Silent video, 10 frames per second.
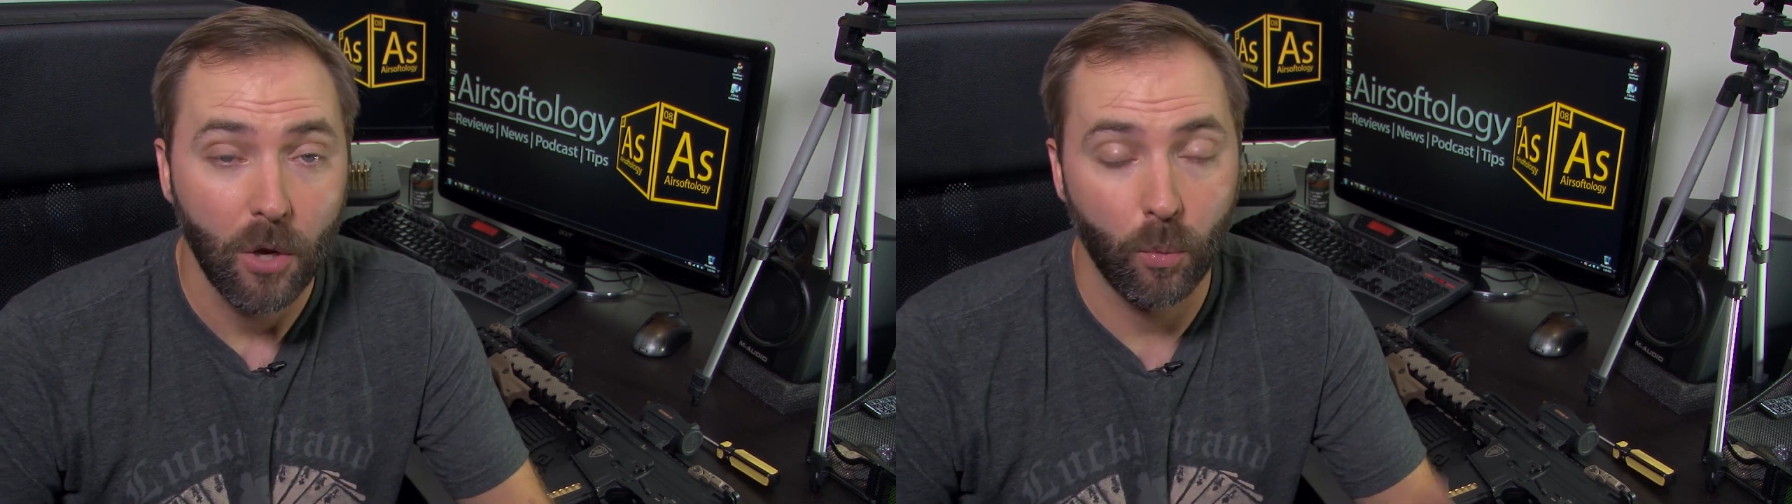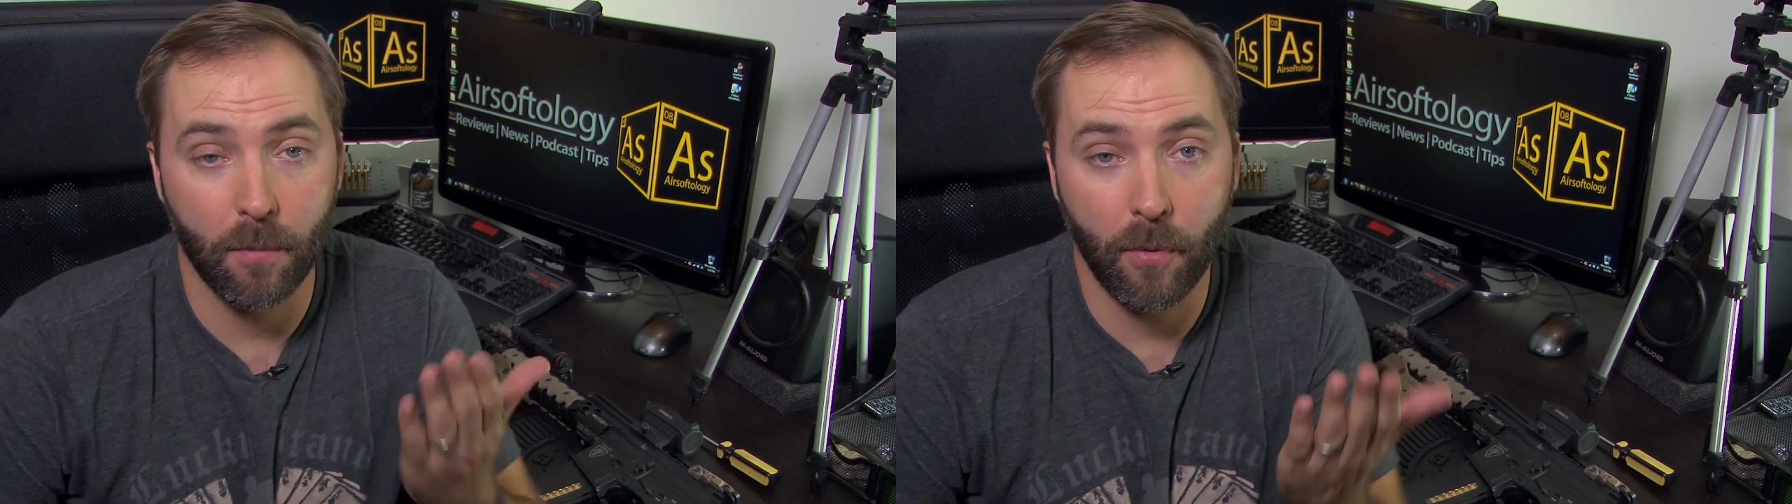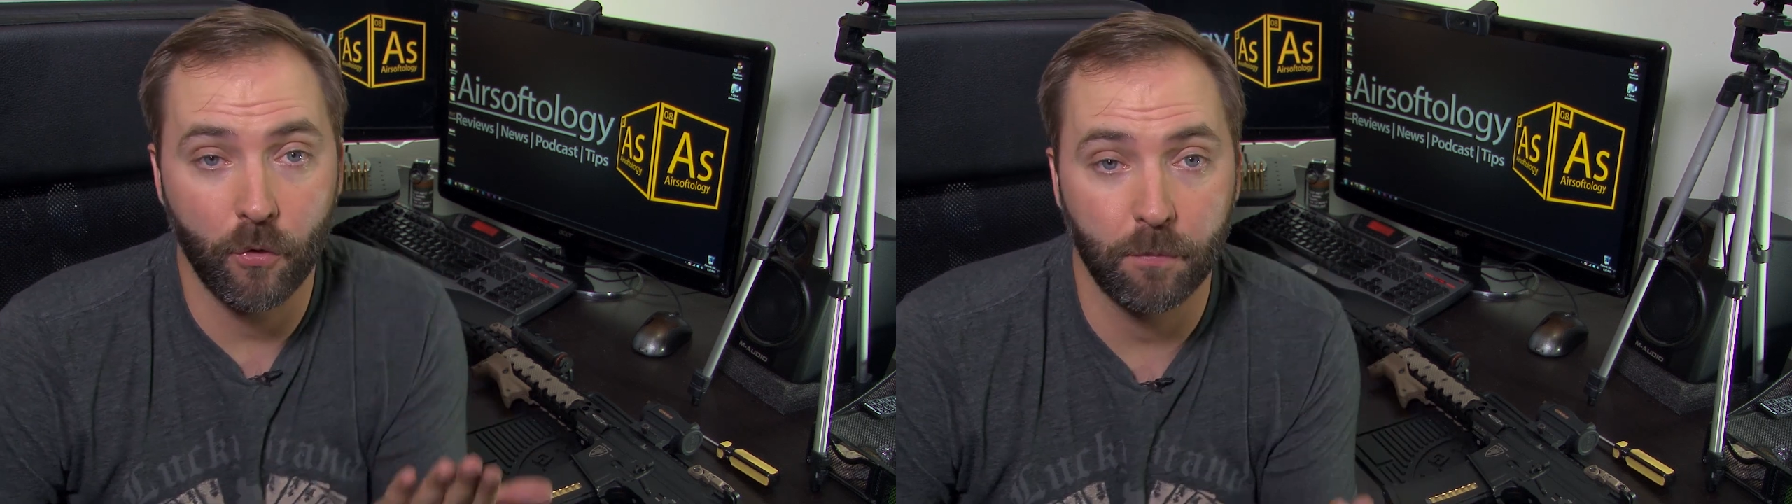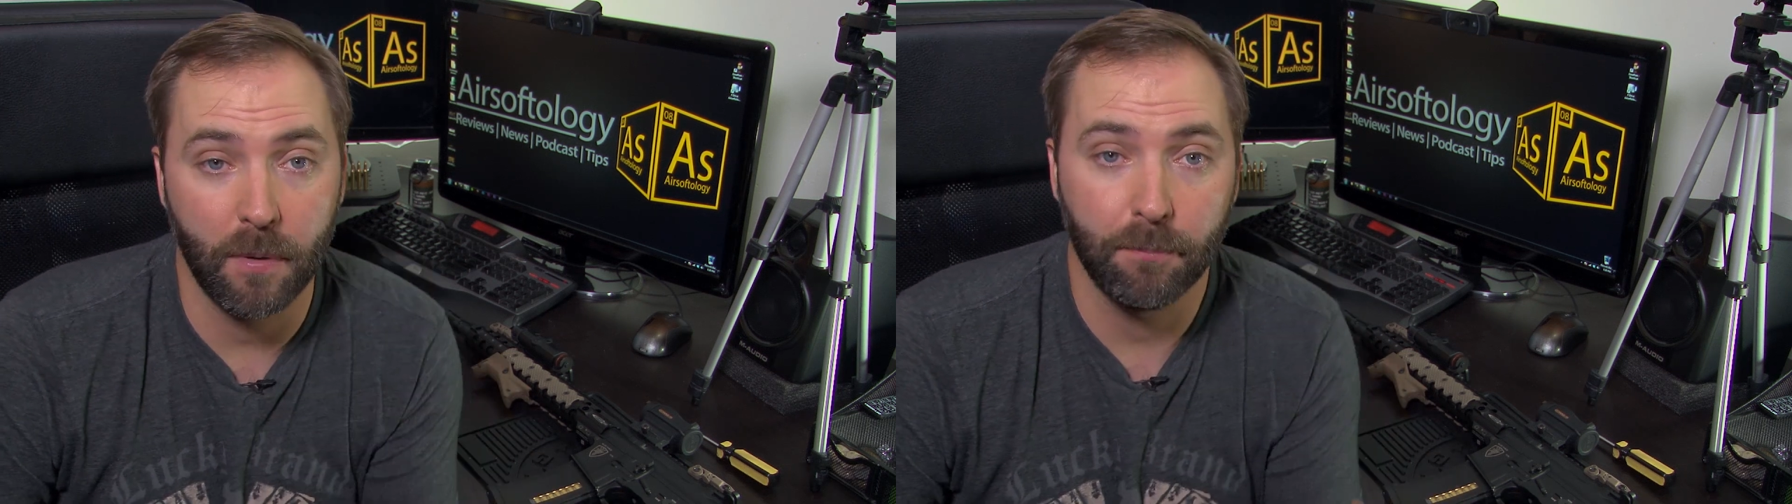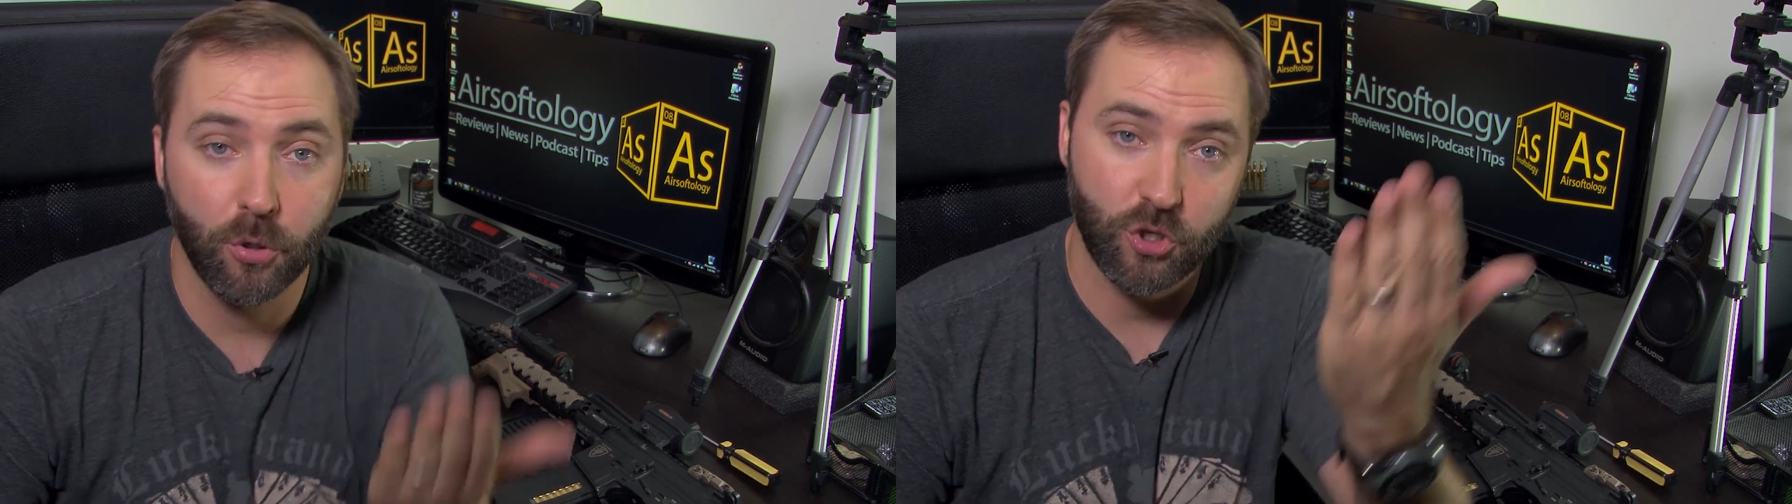where the motor's
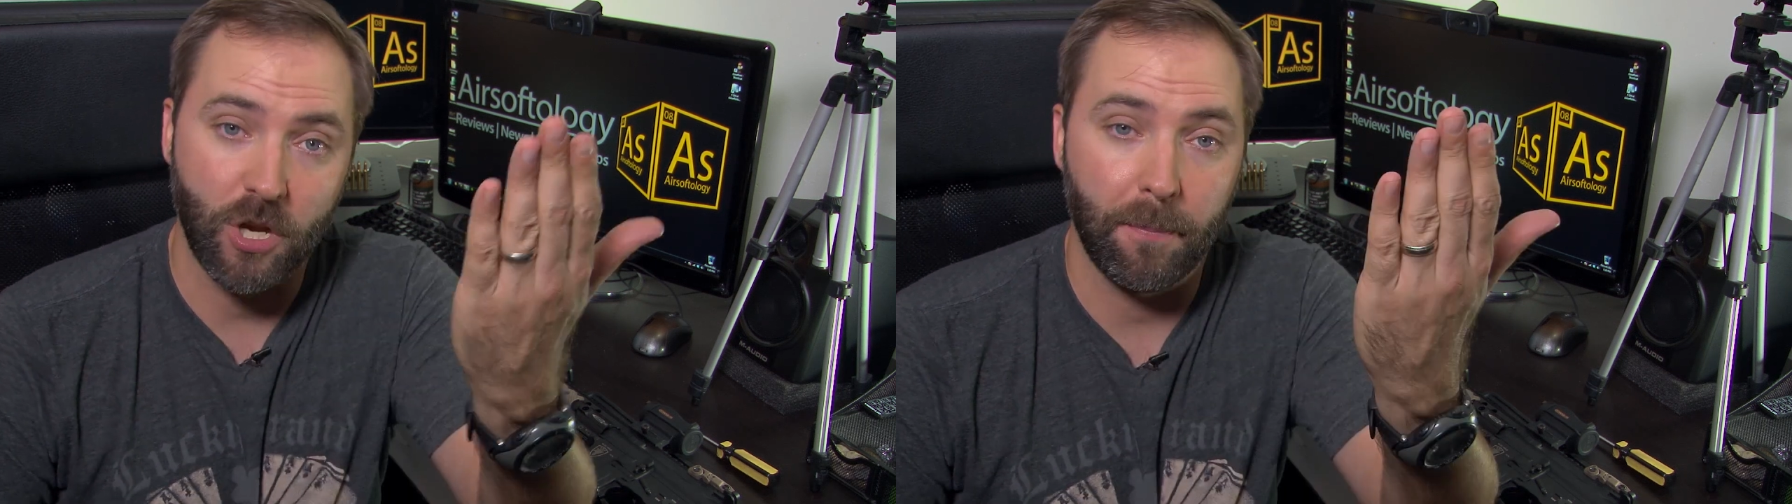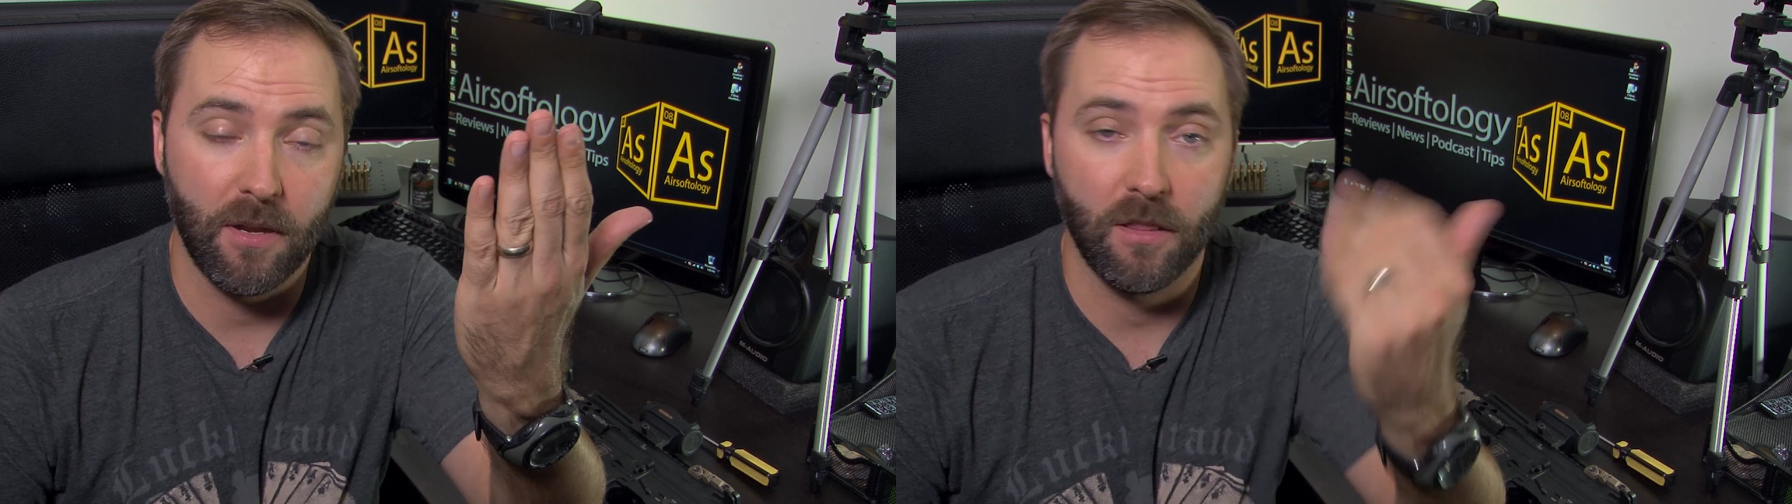been pushed up